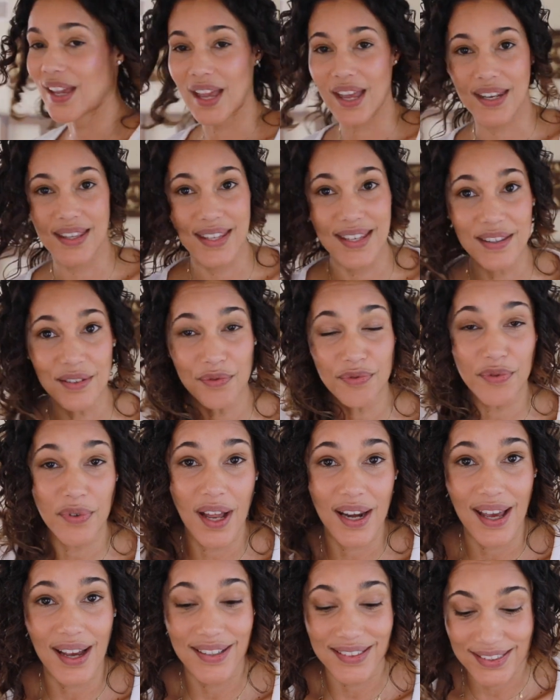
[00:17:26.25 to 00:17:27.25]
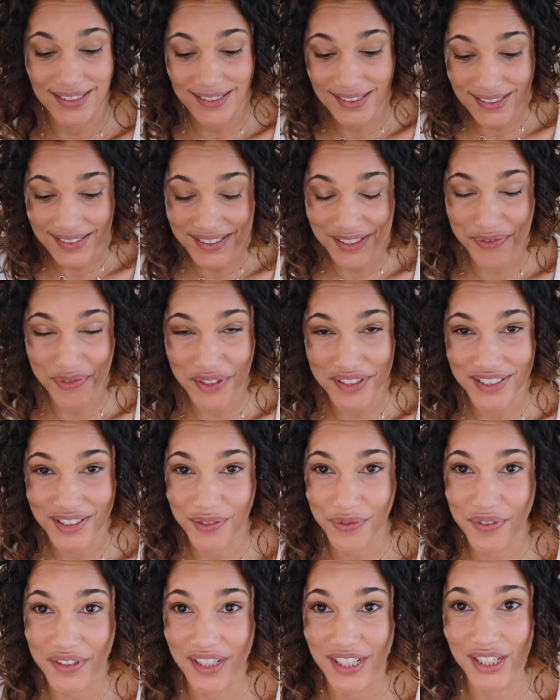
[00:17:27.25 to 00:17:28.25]
And then voila, this is it for
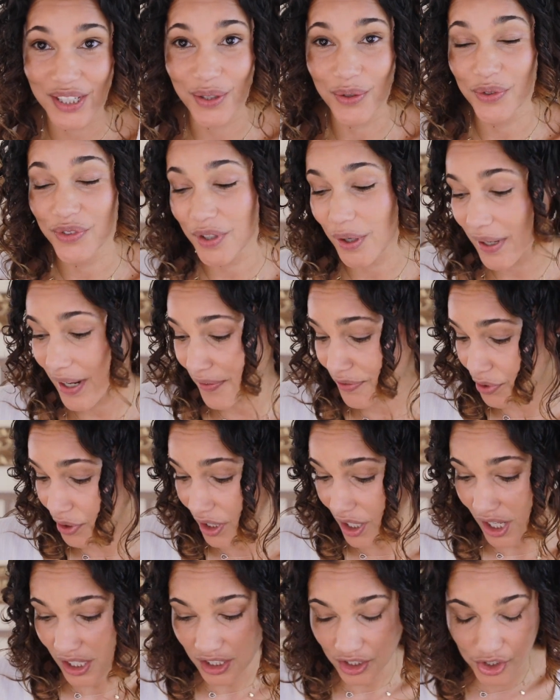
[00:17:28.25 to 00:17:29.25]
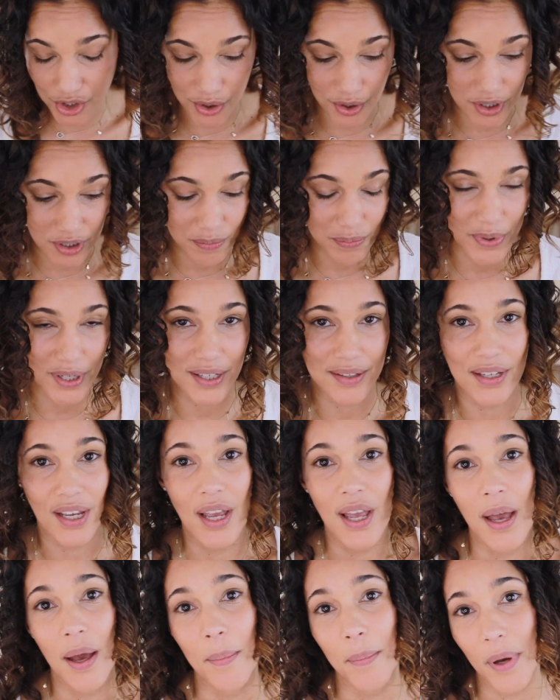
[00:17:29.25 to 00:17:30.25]
this video. Sorry I have to cut it short, but
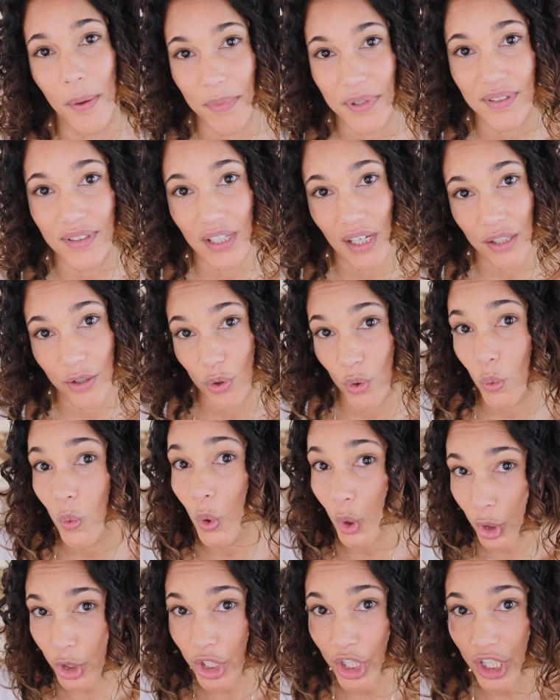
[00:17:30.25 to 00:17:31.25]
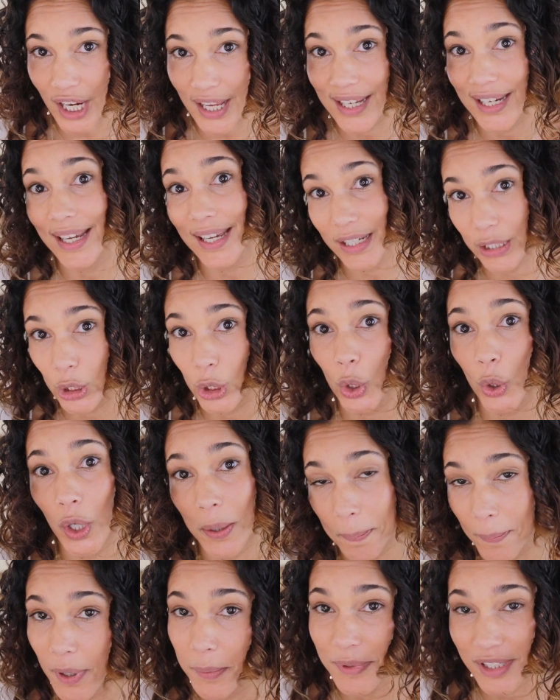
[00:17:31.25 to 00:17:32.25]
mommy's got to work. I gotta go
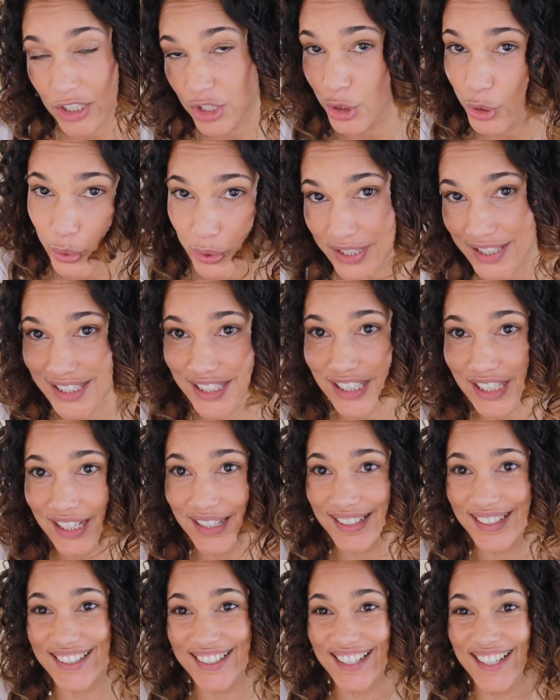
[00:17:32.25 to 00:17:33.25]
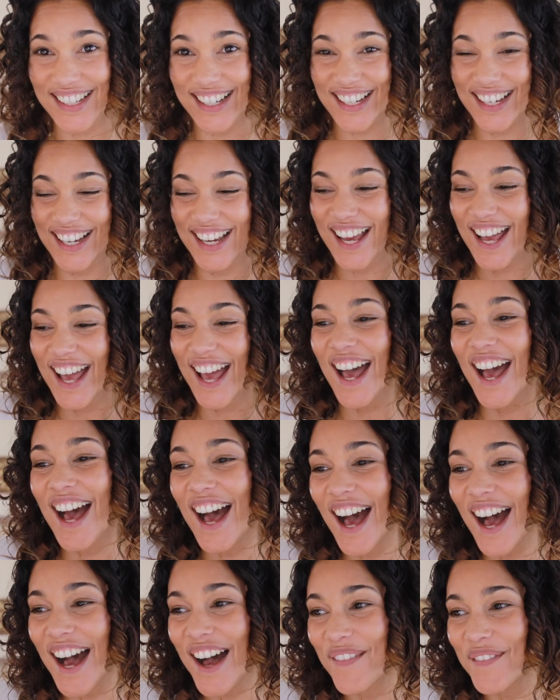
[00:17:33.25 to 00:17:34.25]
on mommy duty.
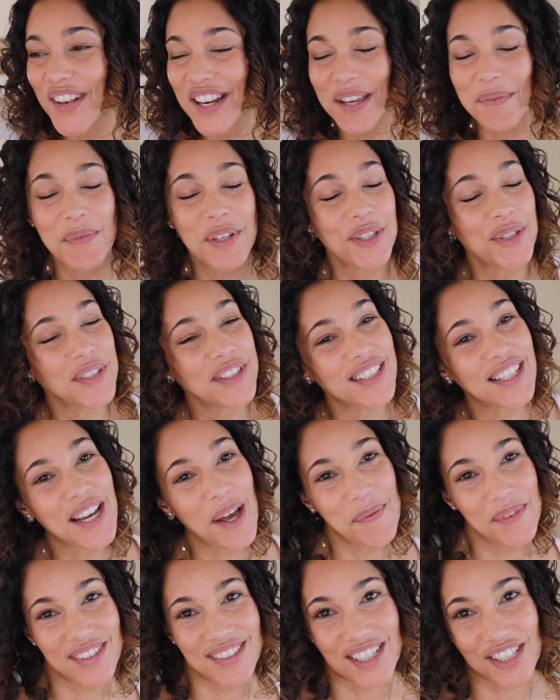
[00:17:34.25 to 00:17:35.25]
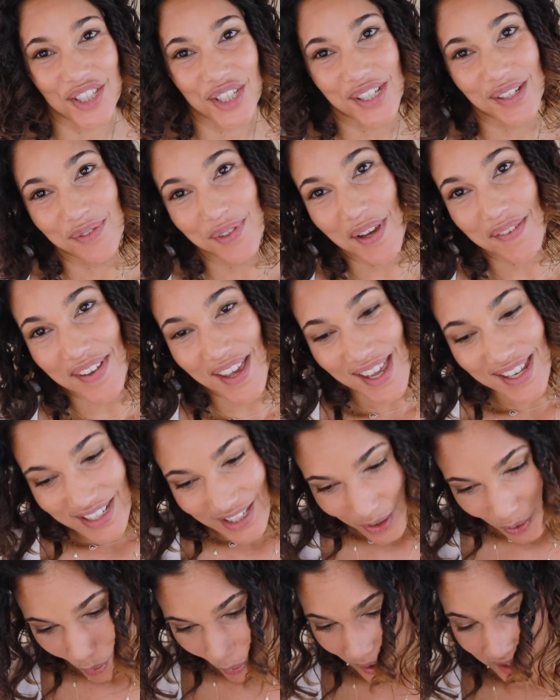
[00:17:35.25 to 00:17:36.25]
Let me know in the comment section if you have any
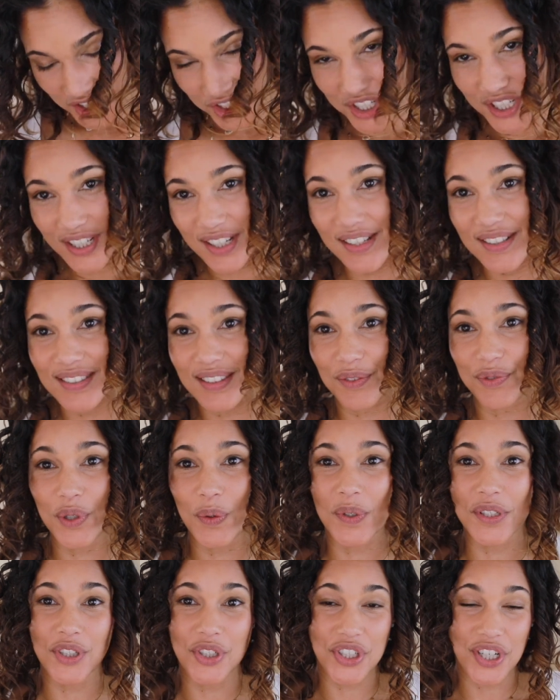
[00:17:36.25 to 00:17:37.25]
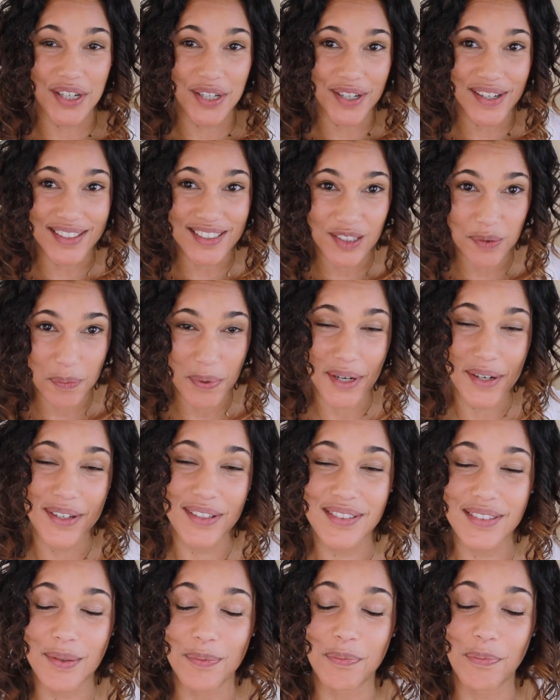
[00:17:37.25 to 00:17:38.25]
questions. If you want to share your
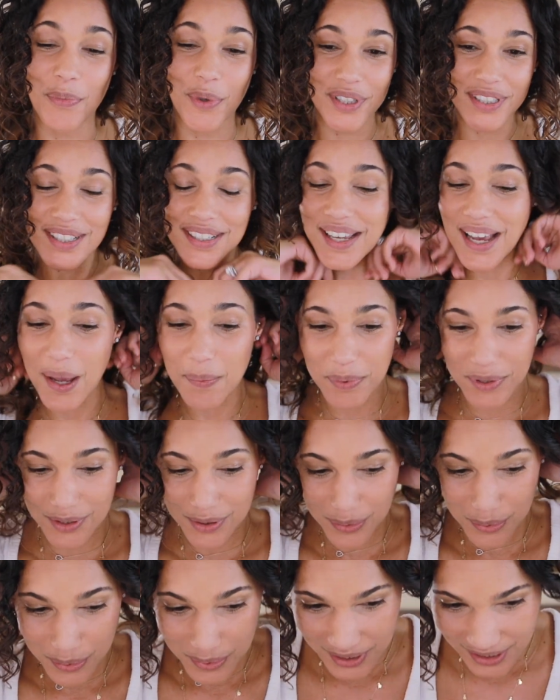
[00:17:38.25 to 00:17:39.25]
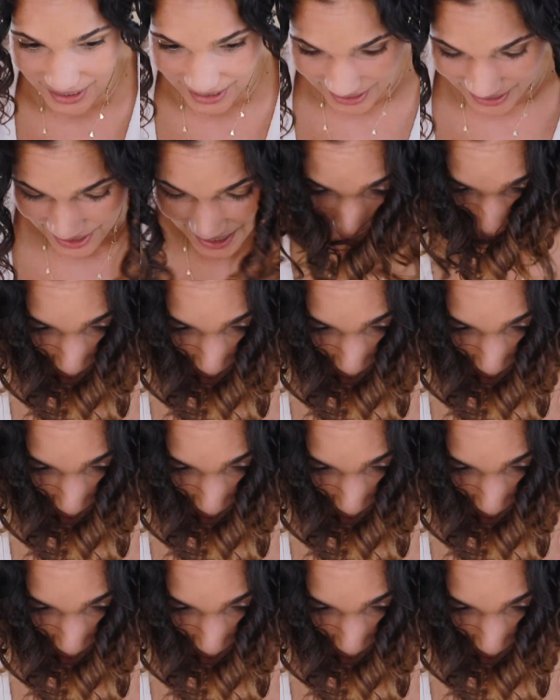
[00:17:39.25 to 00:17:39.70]
experience, I'm more than happy to read it.